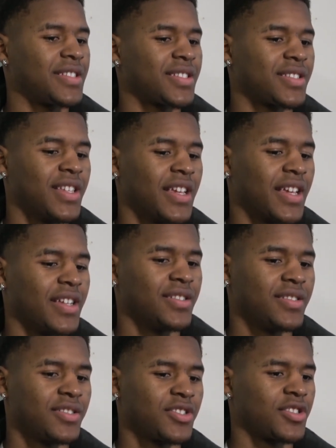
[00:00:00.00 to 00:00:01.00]
I just think it
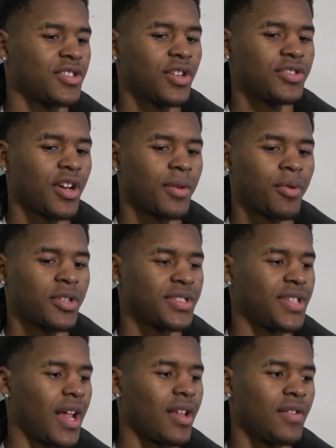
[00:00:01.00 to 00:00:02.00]
shows our
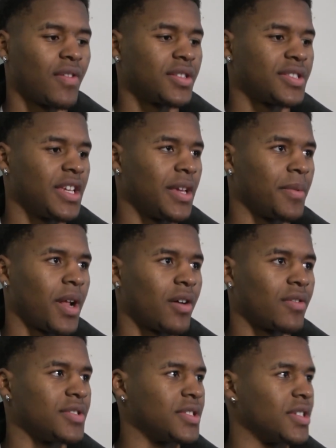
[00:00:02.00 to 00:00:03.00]
personality of our team,
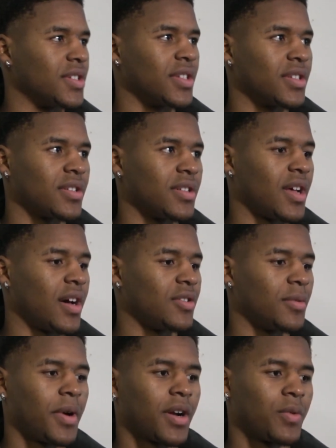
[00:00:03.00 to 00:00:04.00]
how resilient and how
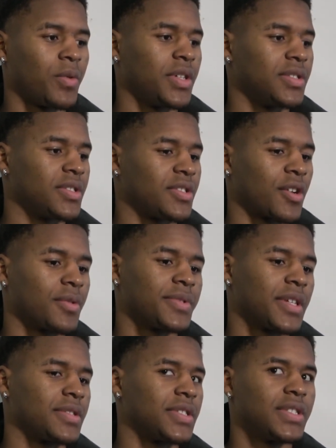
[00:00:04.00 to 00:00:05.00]
no matter what the
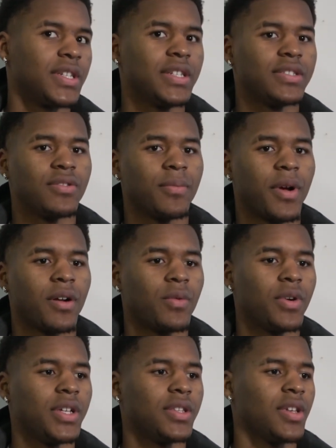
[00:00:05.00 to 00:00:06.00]
circumstances is, and no
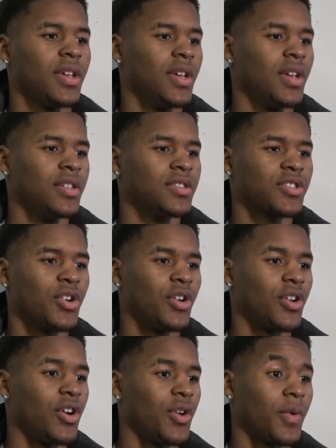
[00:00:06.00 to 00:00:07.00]
matter what is
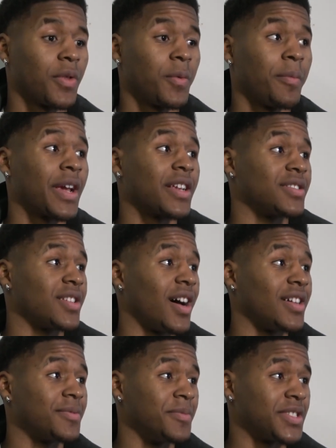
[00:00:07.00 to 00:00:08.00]
going on, whether we're making
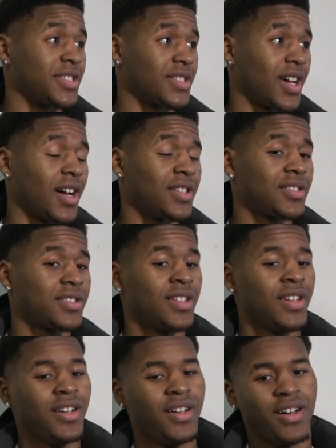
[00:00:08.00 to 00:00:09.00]
shots, missing shots,
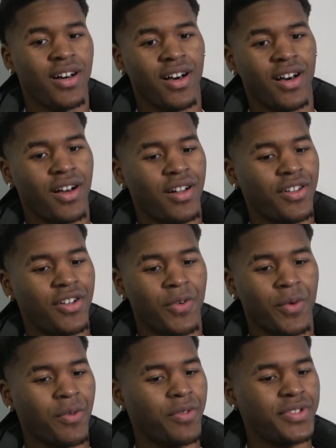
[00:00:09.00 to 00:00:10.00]

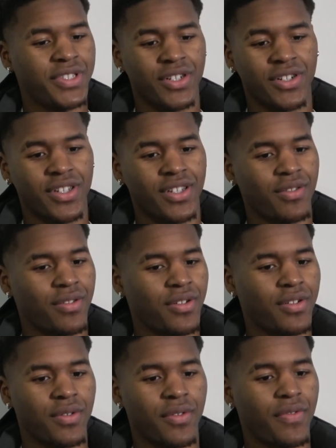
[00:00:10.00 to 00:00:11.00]
we're resilient,
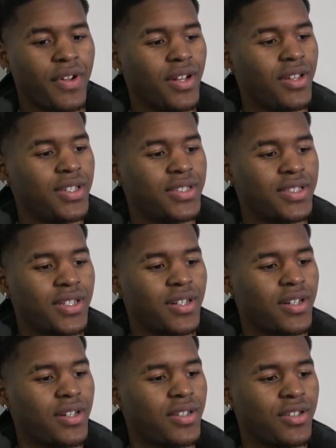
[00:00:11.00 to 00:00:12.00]
we're fearless, and
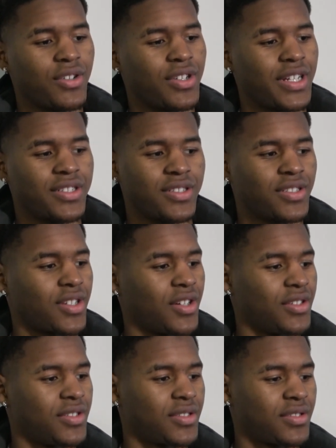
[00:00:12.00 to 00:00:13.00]
that just
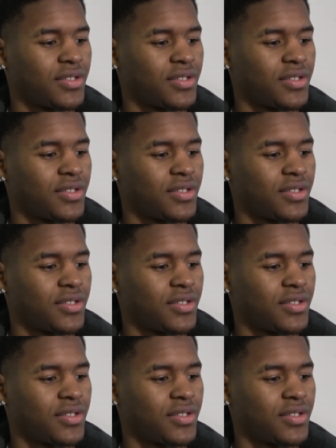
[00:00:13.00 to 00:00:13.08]
shows.